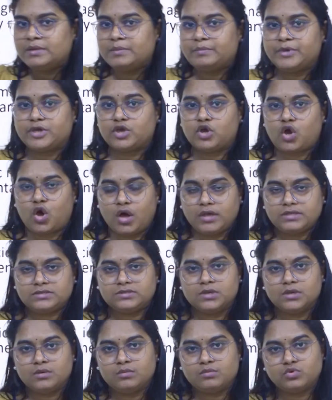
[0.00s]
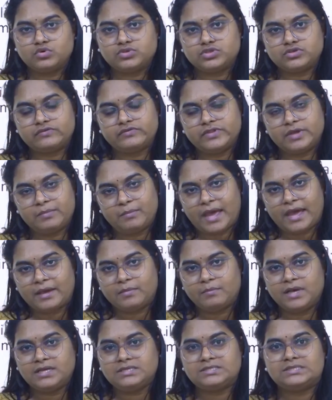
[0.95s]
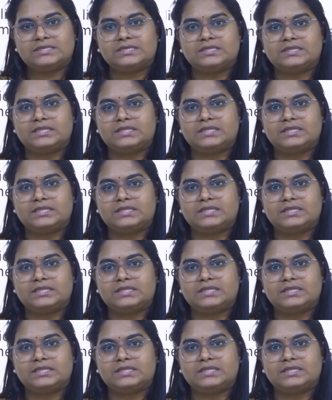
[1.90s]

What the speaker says: because most of the magmas,